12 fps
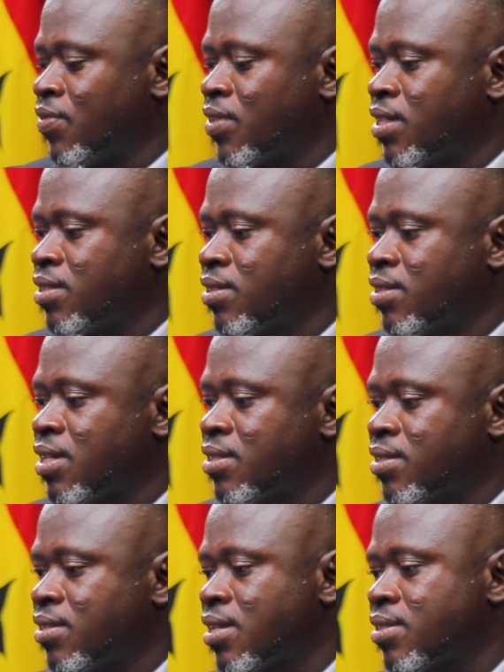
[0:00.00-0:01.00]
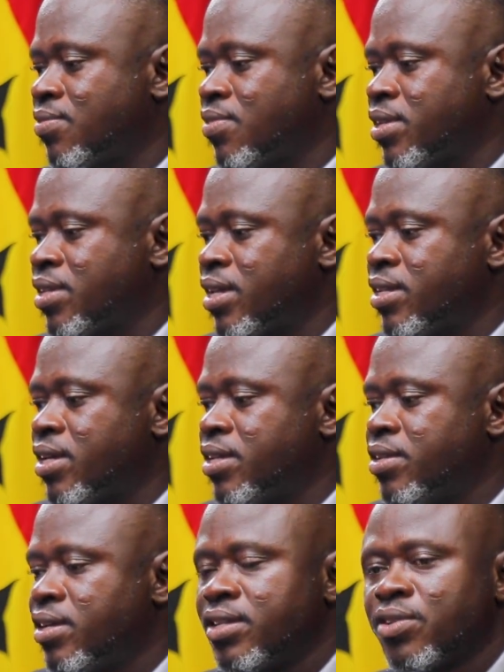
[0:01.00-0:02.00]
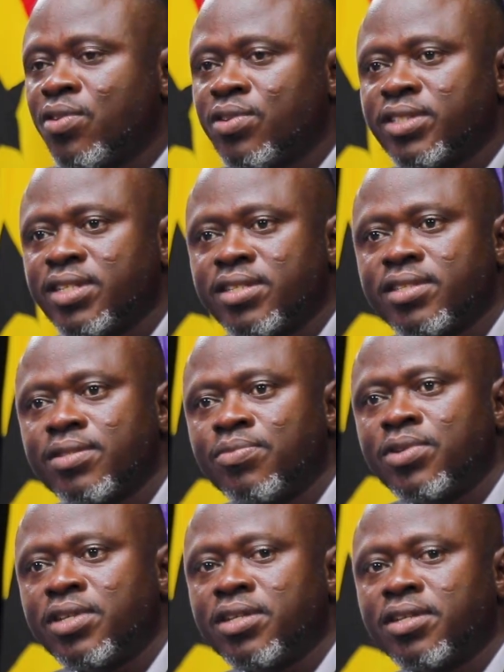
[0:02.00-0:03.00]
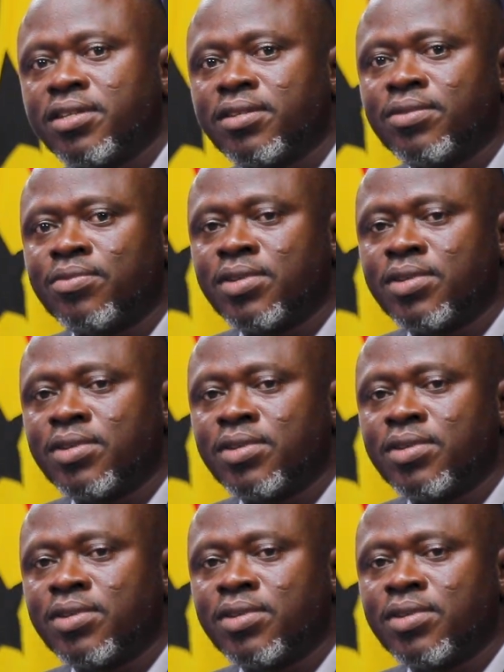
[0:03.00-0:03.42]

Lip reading: that's great. And in all this, we